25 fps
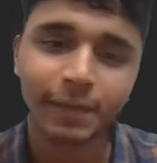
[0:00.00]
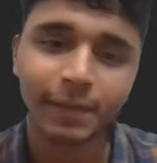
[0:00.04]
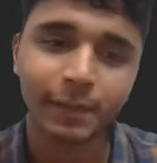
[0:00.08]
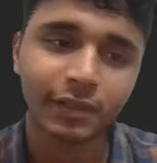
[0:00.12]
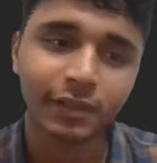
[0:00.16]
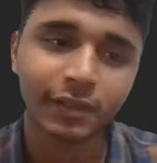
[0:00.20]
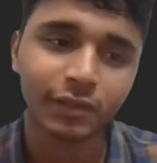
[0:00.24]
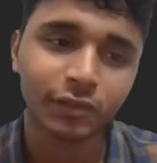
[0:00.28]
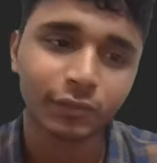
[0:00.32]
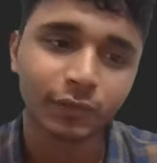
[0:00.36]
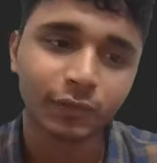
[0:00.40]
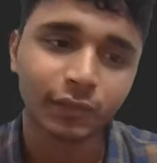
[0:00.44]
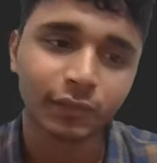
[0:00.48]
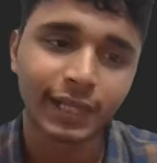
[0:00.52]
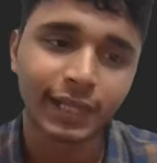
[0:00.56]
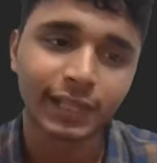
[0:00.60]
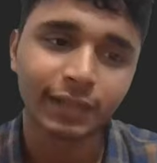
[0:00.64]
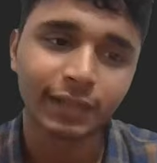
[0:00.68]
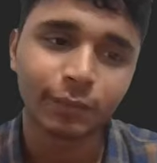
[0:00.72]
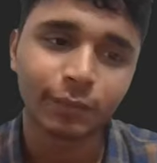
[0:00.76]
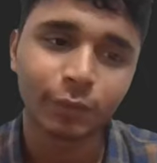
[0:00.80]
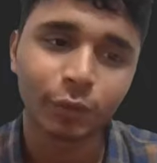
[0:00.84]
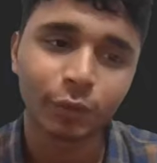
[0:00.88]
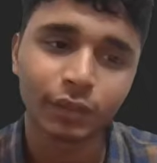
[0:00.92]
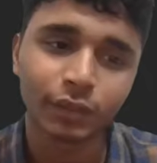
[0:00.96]
I minus 1.
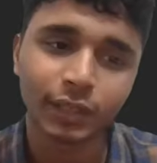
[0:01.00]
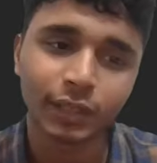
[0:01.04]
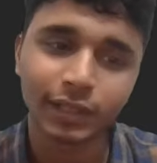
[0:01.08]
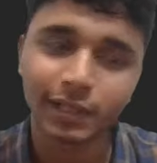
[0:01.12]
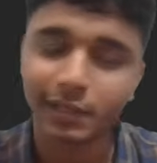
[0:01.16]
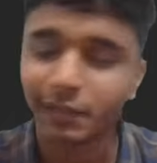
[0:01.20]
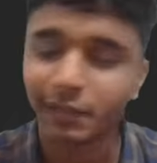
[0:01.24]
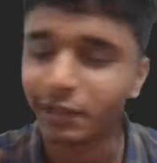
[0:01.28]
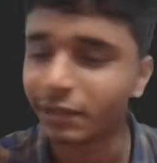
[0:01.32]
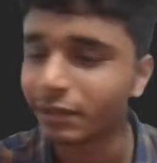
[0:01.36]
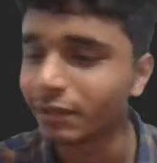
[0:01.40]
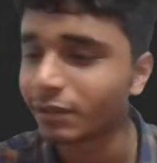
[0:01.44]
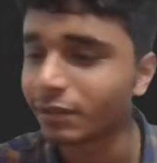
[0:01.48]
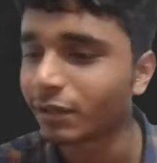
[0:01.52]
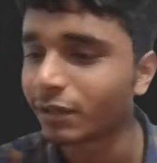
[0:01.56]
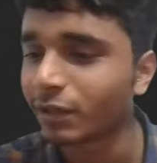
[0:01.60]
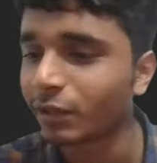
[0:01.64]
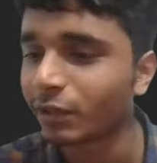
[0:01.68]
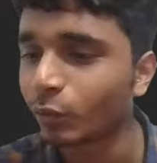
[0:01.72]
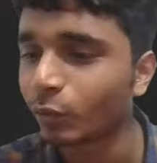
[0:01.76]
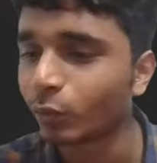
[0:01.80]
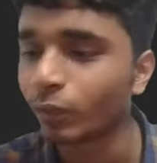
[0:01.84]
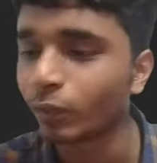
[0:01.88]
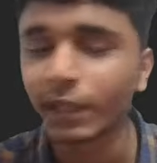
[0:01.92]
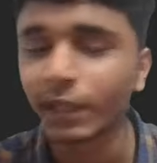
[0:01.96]
Like both the conditions
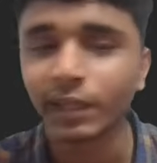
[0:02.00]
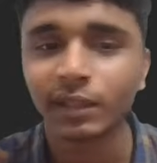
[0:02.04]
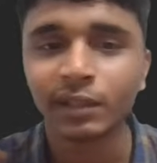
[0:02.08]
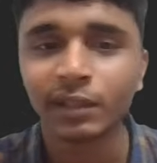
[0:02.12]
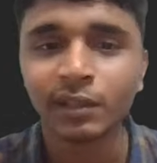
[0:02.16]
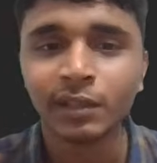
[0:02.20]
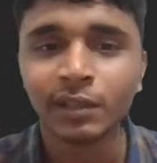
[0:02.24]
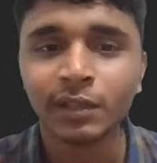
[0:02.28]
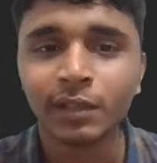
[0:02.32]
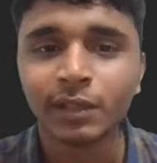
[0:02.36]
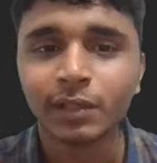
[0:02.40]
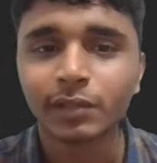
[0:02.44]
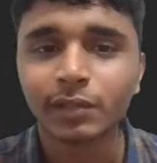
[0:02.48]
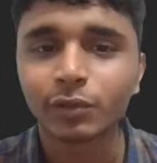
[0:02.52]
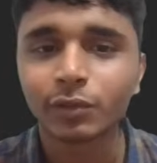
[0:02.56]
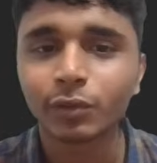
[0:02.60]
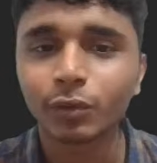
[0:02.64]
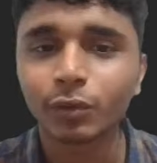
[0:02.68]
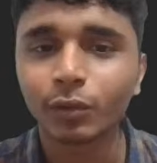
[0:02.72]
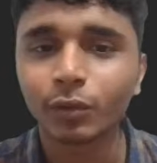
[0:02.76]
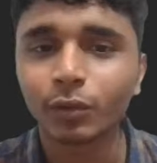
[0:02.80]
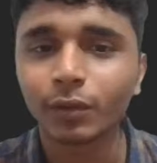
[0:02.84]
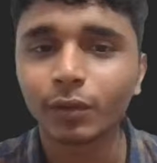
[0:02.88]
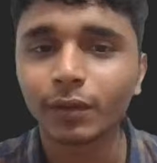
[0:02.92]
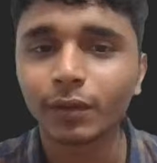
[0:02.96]
are true, right?
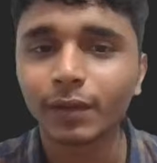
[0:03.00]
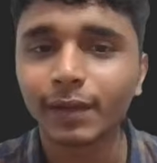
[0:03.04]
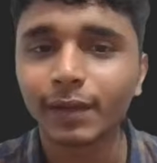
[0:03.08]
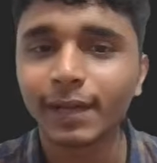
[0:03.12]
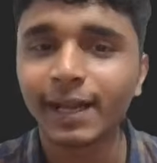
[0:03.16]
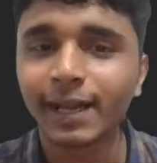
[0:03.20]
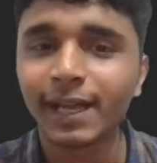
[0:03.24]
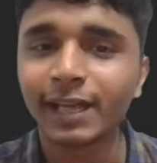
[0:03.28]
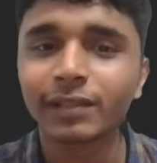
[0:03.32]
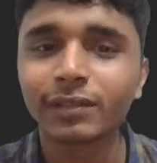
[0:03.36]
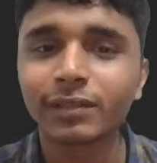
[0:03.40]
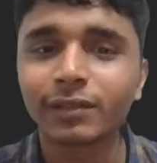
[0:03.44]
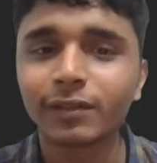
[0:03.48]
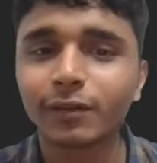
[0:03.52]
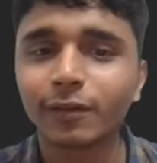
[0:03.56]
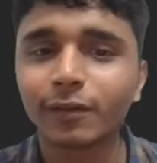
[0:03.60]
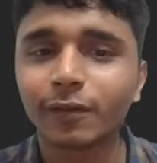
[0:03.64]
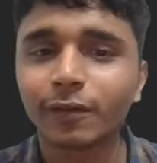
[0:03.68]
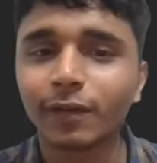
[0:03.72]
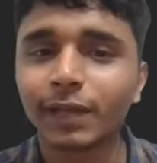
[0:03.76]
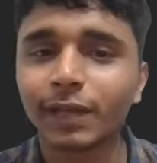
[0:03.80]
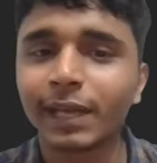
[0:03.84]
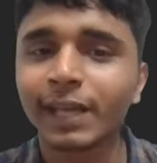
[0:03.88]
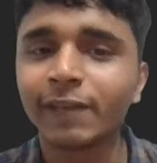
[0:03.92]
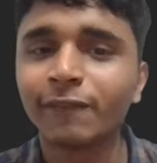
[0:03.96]
So as
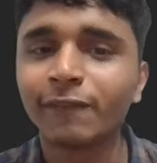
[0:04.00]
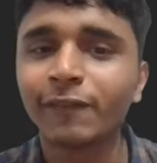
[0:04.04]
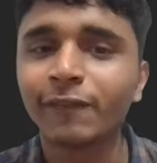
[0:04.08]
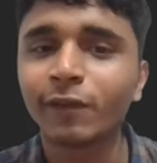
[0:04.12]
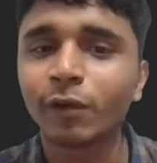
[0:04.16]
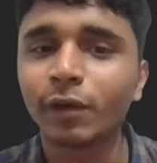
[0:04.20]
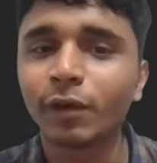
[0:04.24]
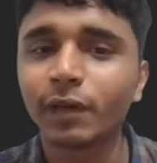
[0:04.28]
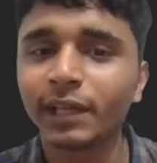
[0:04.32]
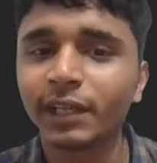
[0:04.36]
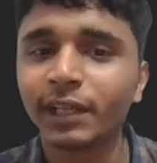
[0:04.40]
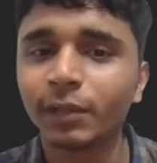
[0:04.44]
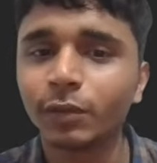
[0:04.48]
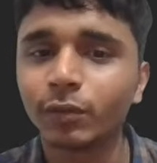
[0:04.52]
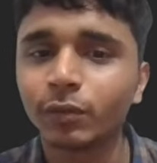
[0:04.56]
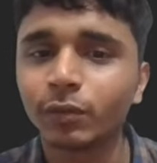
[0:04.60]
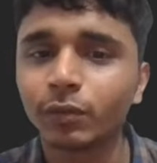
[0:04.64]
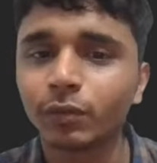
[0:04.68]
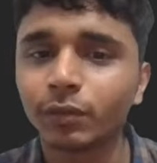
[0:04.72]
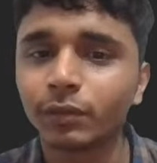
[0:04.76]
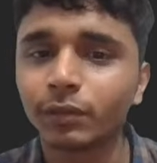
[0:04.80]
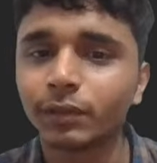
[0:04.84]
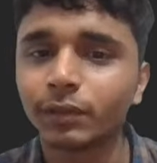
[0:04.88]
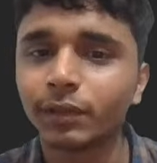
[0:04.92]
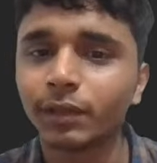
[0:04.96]
like we already know,
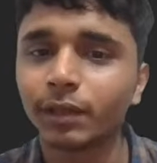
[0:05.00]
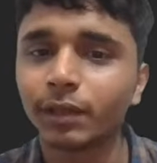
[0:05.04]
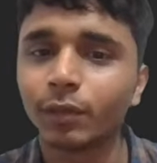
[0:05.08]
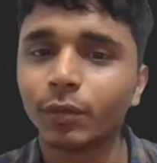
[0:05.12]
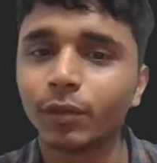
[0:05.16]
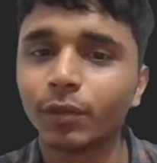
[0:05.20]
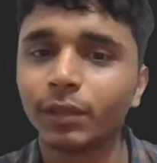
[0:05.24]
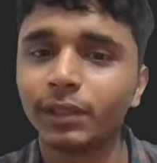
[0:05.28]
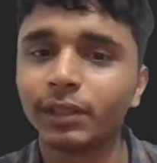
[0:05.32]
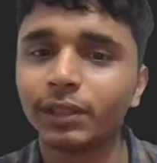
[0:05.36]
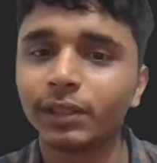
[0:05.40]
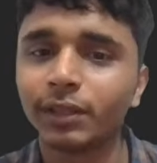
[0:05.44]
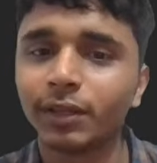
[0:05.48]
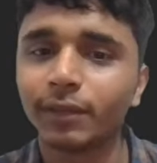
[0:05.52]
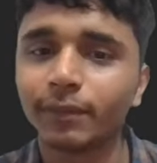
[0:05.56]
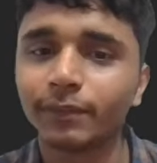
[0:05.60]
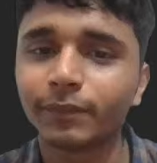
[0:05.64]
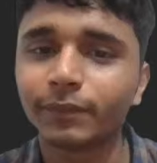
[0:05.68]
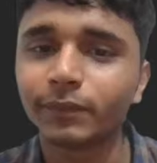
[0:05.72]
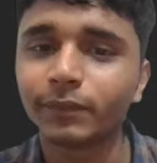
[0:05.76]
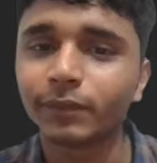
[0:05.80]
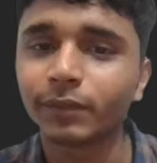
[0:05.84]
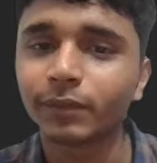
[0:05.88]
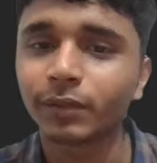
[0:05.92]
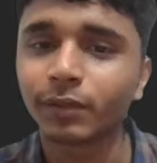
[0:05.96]
the only the
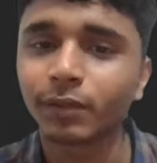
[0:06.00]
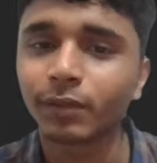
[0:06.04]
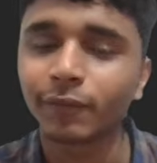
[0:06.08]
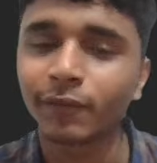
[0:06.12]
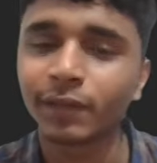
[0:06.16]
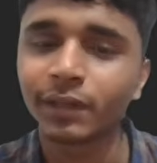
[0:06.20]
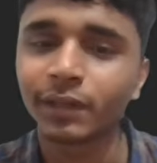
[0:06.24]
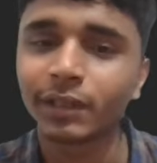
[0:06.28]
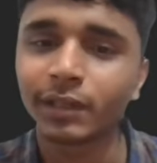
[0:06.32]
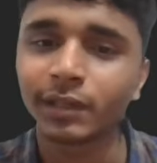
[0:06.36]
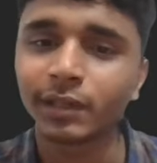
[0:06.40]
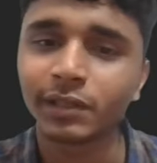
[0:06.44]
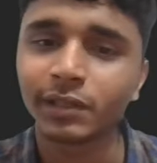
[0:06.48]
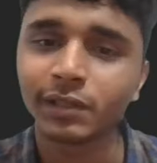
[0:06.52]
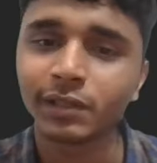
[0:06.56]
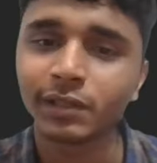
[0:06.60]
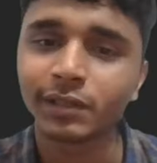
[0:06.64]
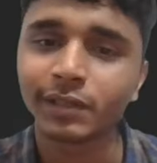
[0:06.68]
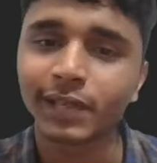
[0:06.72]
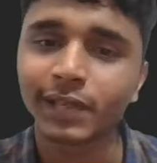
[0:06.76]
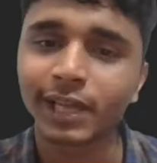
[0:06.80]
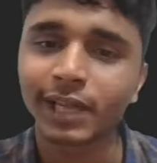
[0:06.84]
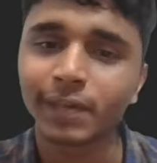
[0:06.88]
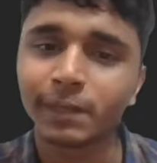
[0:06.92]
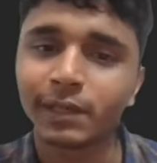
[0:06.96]
one
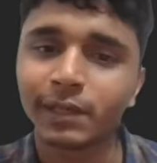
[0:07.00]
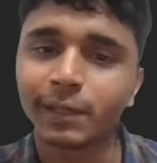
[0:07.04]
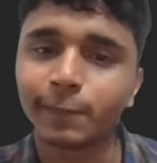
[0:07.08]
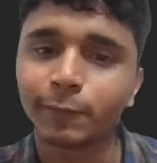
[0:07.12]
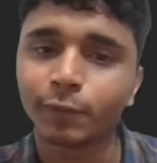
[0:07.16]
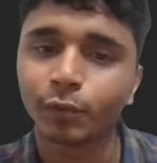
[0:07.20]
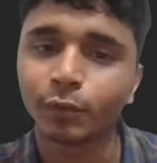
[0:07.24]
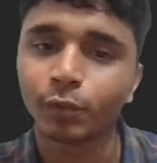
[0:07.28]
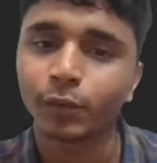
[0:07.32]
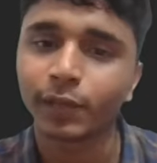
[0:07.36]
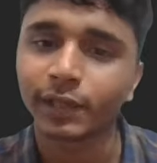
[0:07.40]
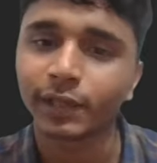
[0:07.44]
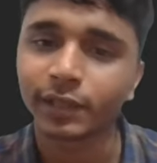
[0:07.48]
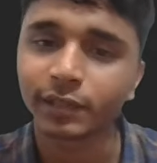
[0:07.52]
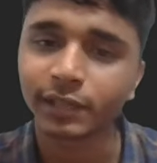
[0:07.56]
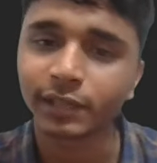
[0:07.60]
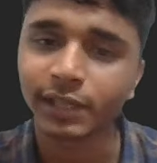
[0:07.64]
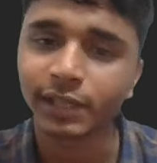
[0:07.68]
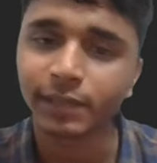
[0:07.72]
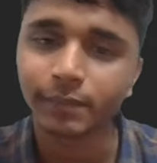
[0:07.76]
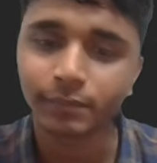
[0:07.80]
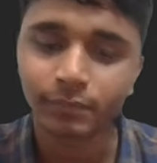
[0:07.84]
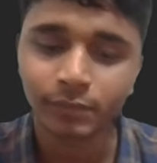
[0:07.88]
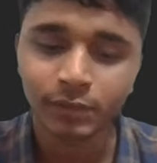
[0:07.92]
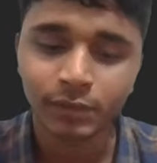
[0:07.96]
condition can become true at a
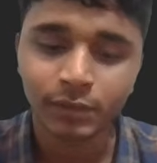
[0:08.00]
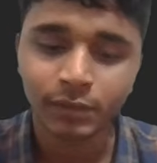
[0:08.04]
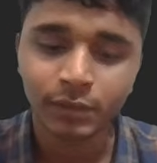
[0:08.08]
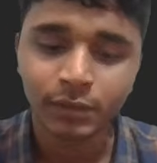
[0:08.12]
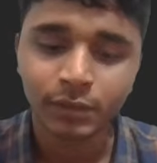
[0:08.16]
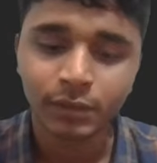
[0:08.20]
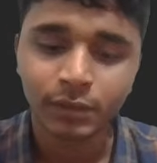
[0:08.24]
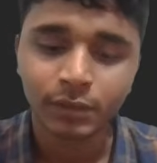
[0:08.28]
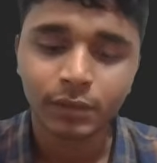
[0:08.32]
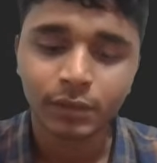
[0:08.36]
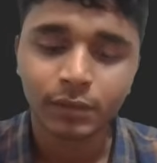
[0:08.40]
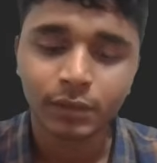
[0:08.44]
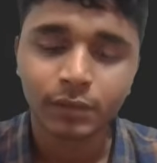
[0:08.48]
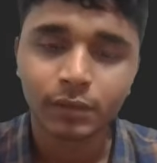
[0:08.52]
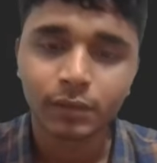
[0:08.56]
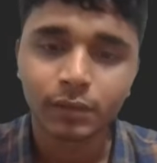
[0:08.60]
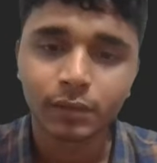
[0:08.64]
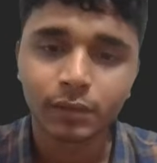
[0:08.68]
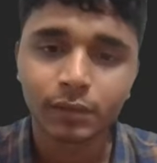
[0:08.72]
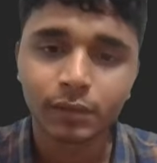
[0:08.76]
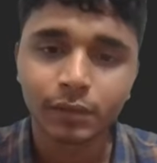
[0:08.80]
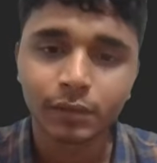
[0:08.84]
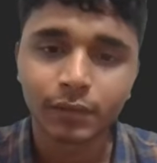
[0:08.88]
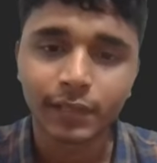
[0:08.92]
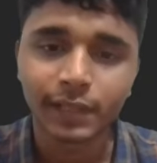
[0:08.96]
time,
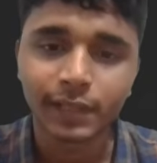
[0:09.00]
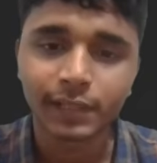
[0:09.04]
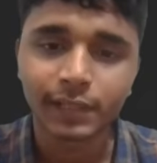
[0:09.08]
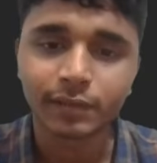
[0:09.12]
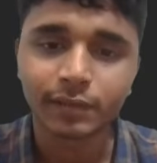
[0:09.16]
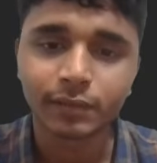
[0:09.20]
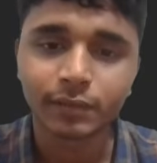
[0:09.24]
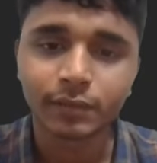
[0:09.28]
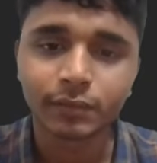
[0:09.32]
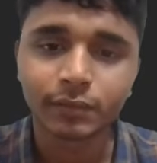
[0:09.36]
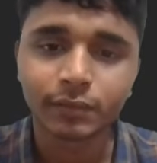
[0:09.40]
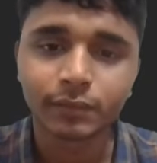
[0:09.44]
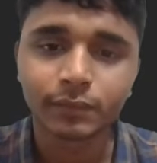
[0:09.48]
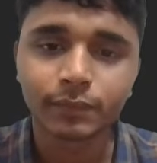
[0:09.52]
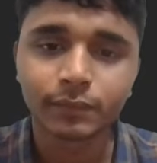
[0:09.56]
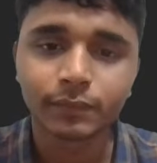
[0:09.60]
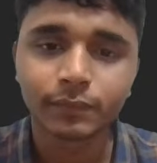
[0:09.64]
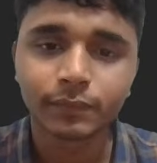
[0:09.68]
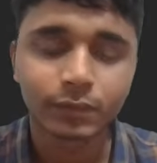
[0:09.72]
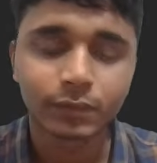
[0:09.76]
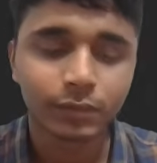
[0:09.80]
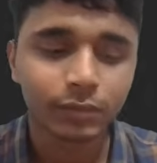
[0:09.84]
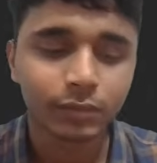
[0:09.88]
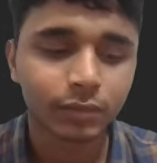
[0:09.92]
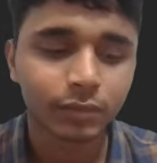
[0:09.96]
right?
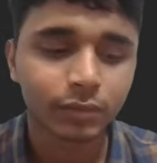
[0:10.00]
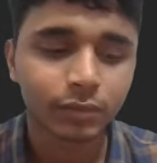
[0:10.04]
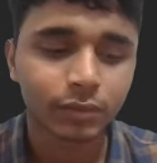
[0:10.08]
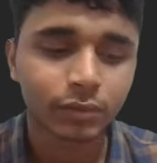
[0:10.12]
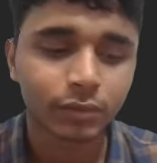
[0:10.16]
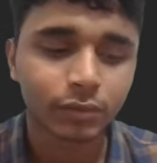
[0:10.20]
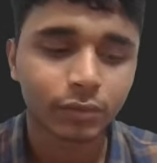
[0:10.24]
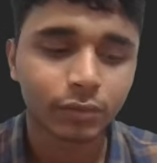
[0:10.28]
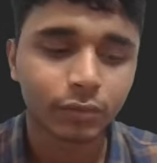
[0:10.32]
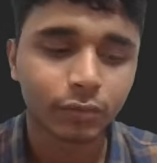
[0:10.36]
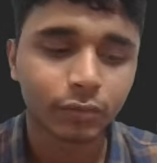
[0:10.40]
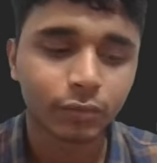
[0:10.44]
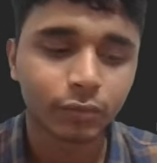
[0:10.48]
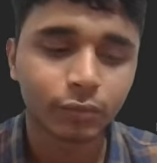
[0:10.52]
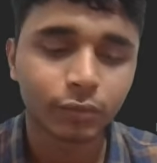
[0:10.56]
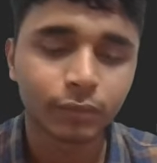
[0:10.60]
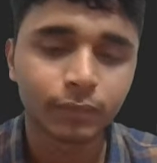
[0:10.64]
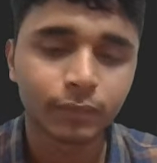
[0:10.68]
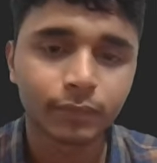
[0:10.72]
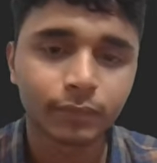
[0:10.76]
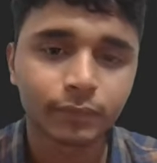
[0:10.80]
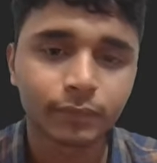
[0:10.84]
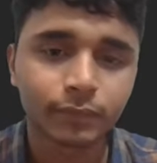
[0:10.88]
So